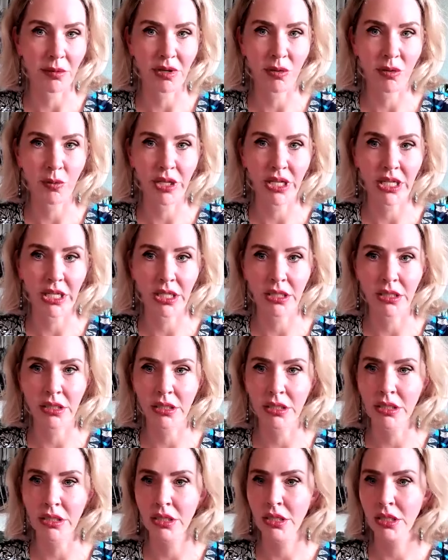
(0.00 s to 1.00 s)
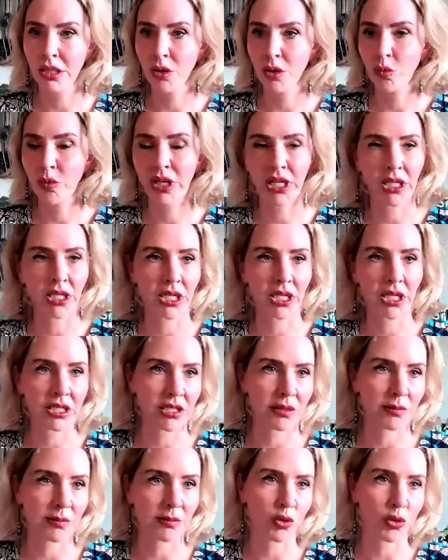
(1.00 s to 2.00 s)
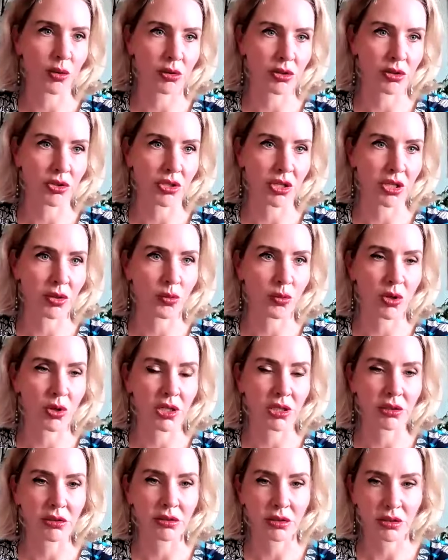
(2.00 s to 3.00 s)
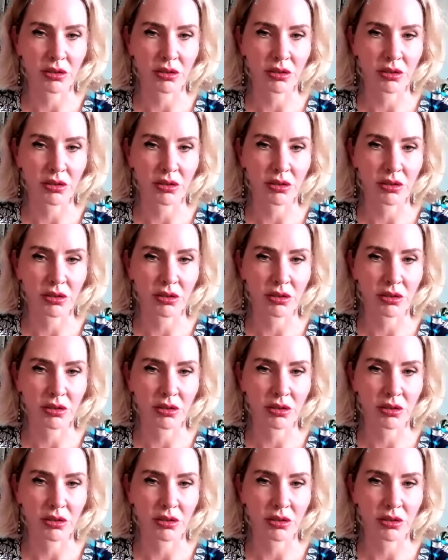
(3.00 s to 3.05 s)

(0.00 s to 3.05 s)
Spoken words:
mean, we can cut some corners on what